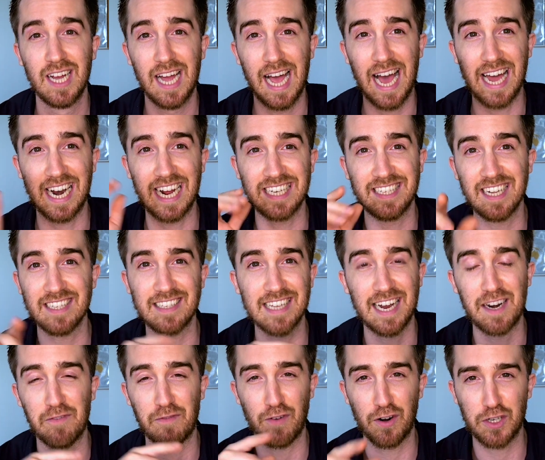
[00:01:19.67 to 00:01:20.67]
And I did
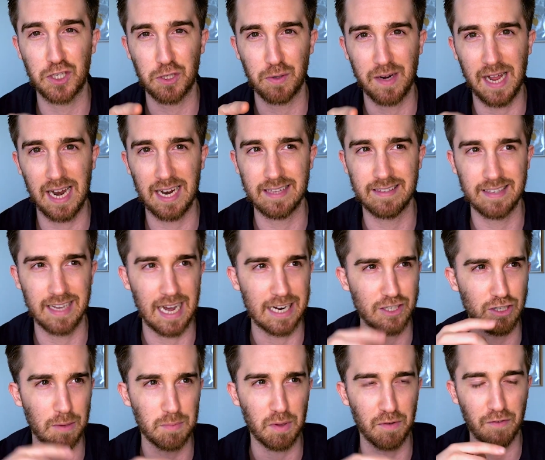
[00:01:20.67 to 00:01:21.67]
that in virtual reality. I
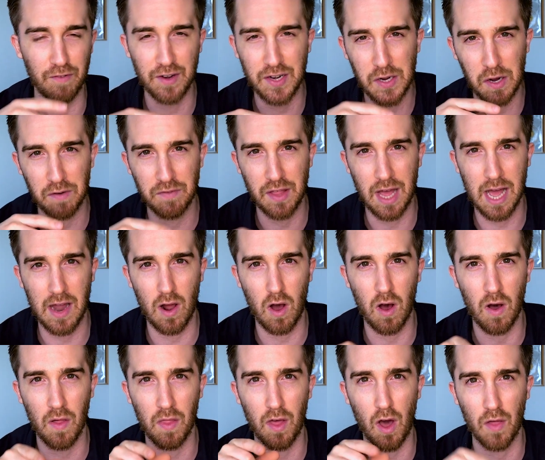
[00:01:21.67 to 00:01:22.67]
dropped a video of that
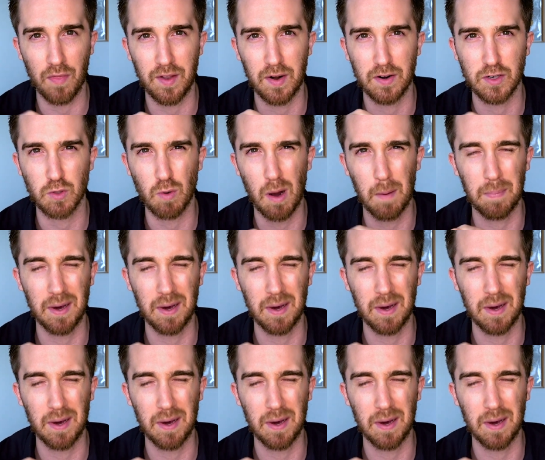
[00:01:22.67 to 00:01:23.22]
on there as well.